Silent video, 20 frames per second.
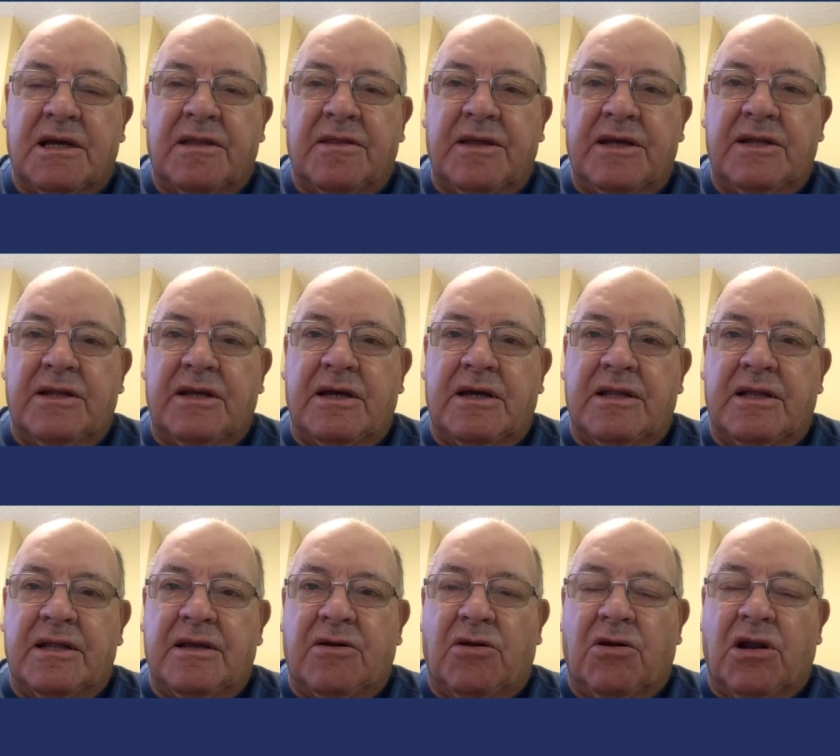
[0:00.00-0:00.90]
They, in
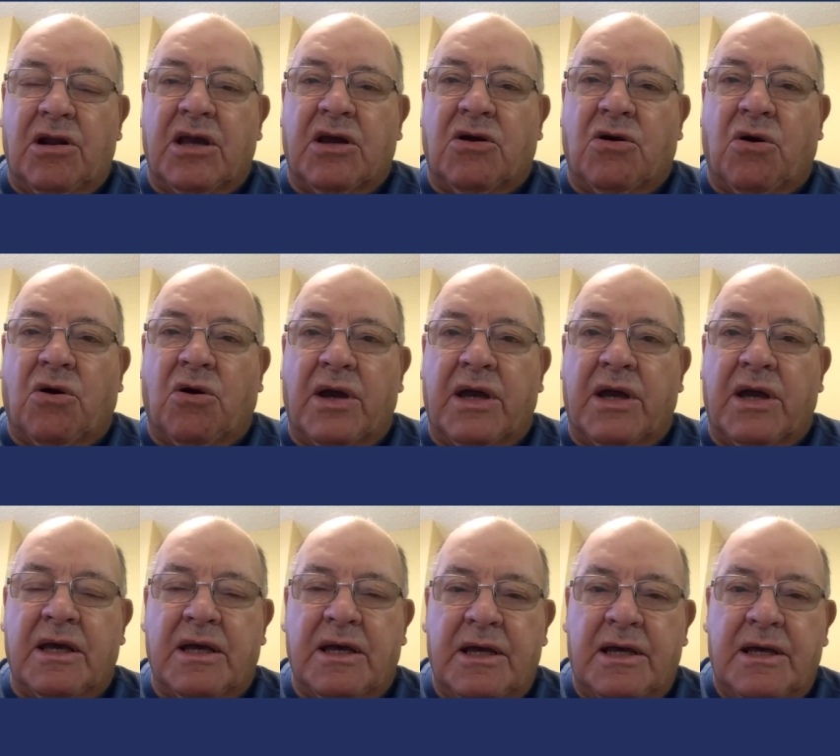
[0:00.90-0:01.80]
the early
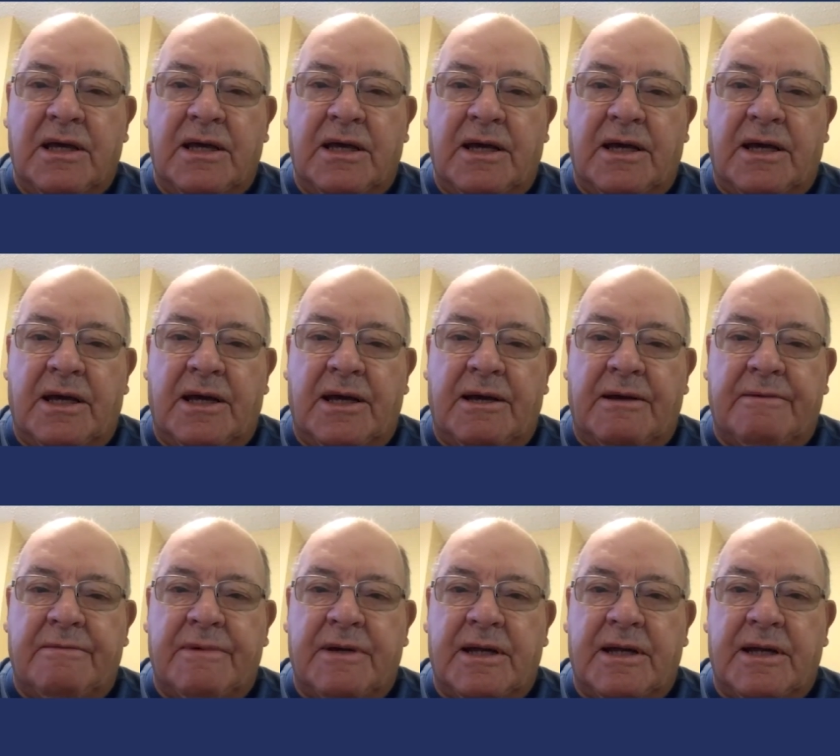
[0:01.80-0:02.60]
going, um,